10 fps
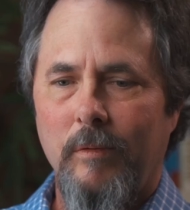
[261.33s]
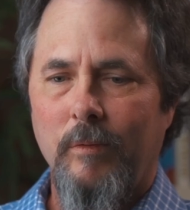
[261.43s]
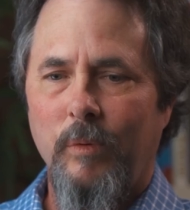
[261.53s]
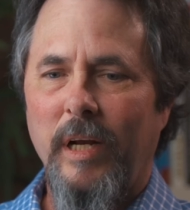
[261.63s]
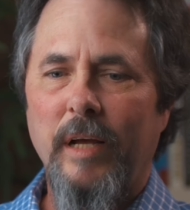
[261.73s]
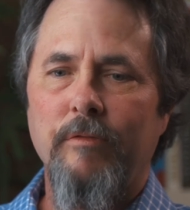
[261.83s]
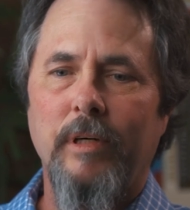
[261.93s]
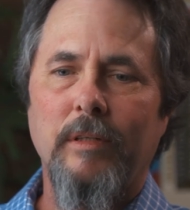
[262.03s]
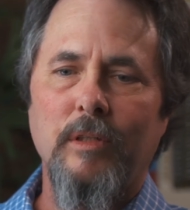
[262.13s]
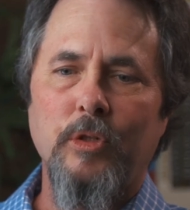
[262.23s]
What I
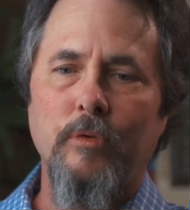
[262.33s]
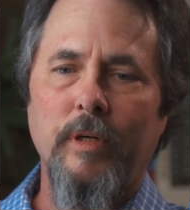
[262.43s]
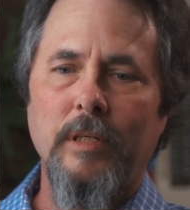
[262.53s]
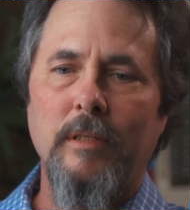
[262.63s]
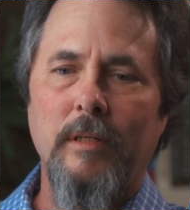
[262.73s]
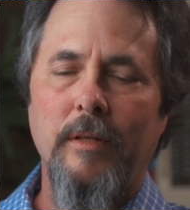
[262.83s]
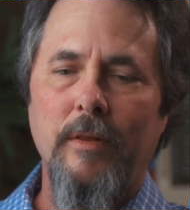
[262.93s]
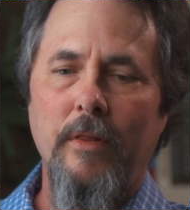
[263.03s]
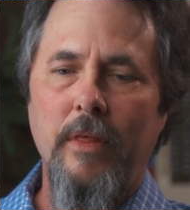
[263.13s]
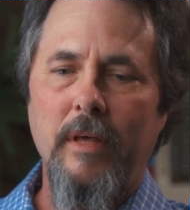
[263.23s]
felt as stress
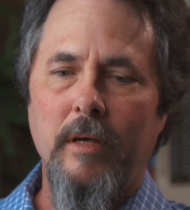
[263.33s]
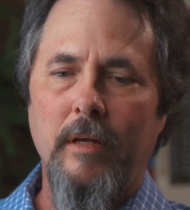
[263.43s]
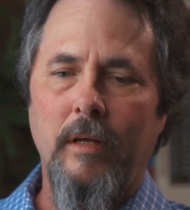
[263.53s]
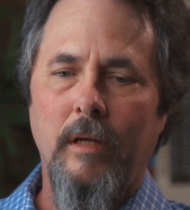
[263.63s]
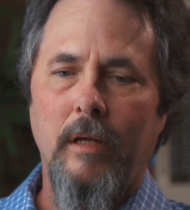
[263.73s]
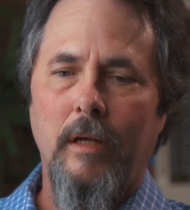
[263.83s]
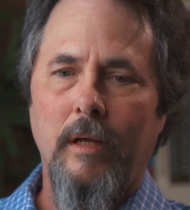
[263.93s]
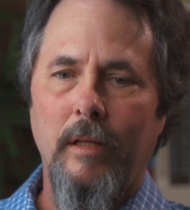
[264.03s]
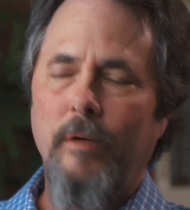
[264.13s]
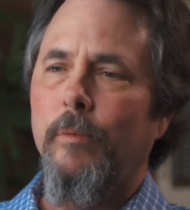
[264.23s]
then,
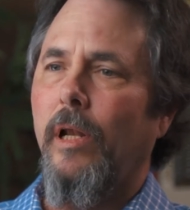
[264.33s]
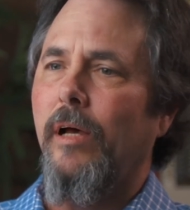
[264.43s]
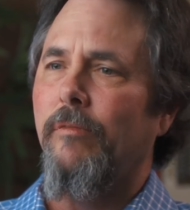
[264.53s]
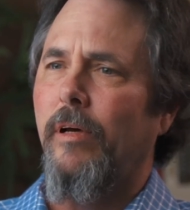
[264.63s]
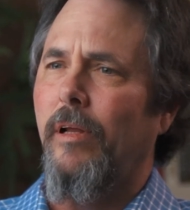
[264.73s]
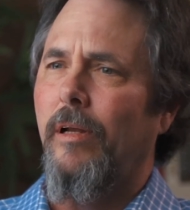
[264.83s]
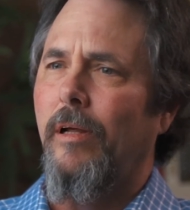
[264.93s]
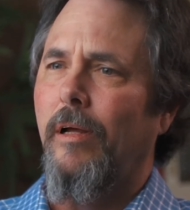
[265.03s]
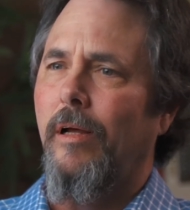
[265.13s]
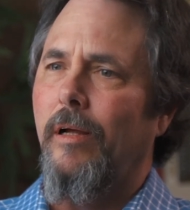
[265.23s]
they would laugh at
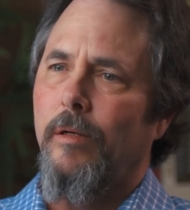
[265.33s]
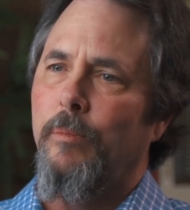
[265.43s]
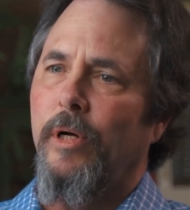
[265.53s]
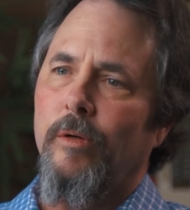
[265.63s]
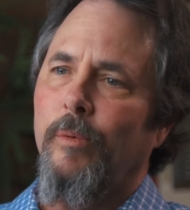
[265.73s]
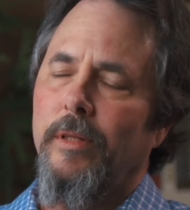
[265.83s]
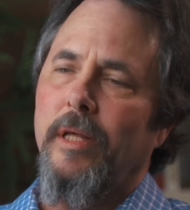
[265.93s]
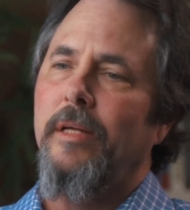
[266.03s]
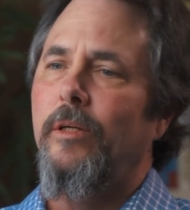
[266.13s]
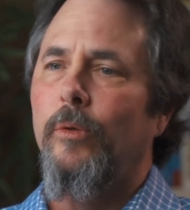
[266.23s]
compared to what
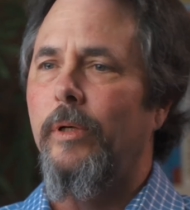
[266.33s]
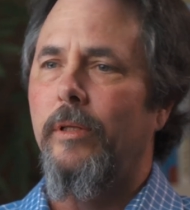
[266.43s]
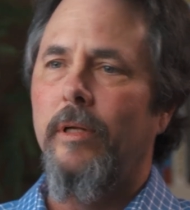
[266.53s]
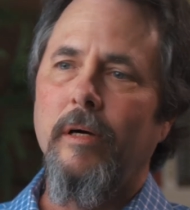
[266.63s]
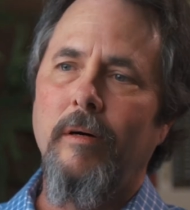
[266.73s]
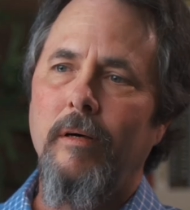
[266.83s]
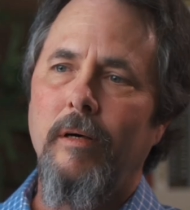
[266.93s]
they deal with now.